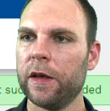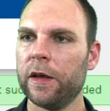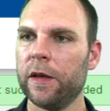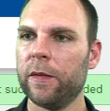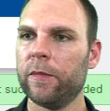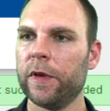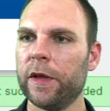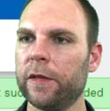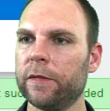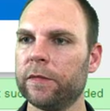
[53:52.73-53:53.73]

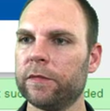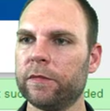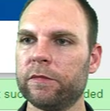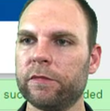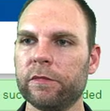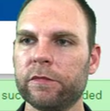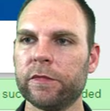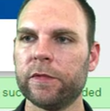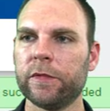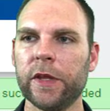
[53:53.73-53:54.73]
and
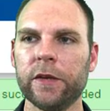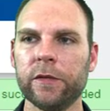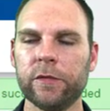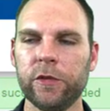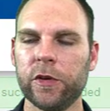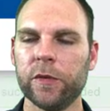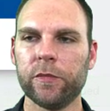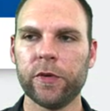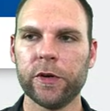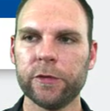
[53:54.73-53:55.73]
then you
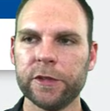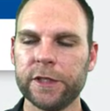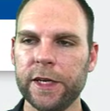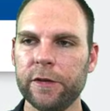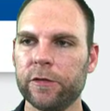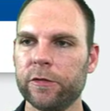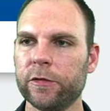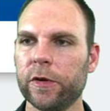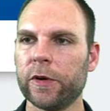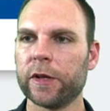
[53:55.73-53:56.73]
can print a receipt
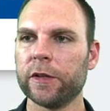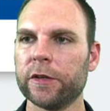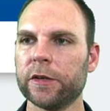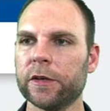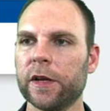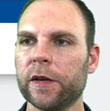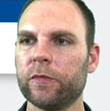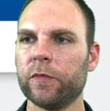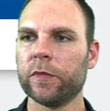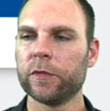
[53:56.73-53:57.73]
through a
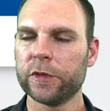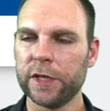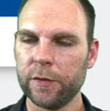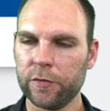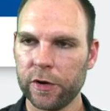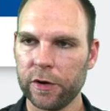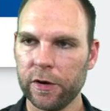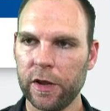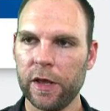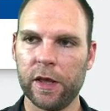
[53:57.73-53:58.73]
regular receipt
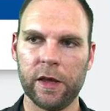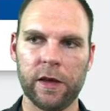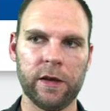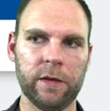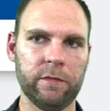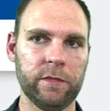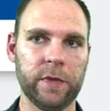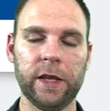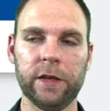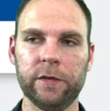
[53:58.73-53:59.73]
printer,
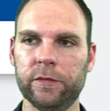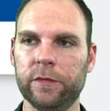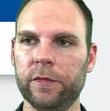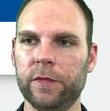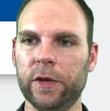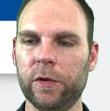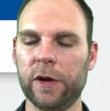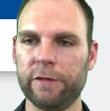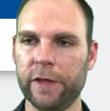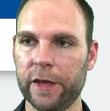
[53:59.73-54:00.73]
and
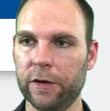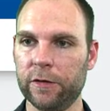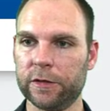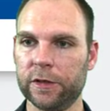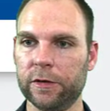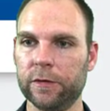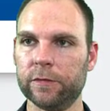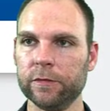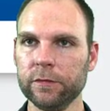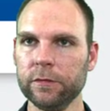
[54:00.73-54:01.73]
off they go.
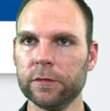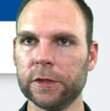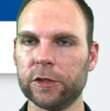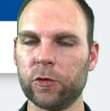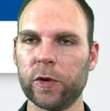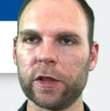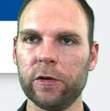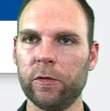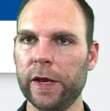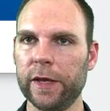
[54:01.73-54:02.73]
So just a quick little